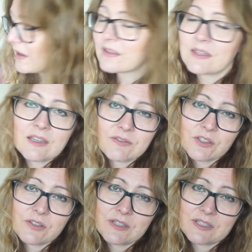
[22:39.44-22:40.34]
I think I've
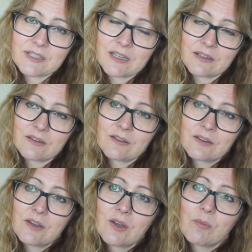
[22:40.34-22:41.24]
sorted the snag,
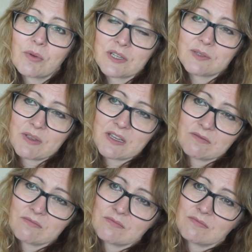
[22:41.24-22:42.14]
but it's
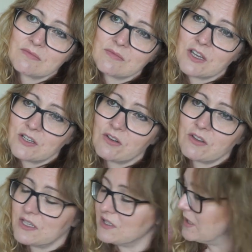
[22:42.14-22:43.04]
been an
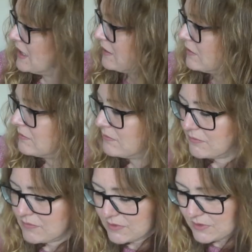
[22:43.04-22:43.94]
annoying snag.
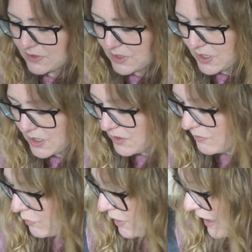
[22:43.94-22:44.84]

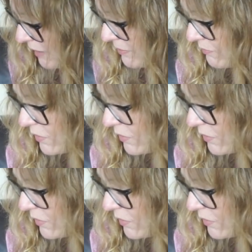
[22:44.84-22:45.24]
What happened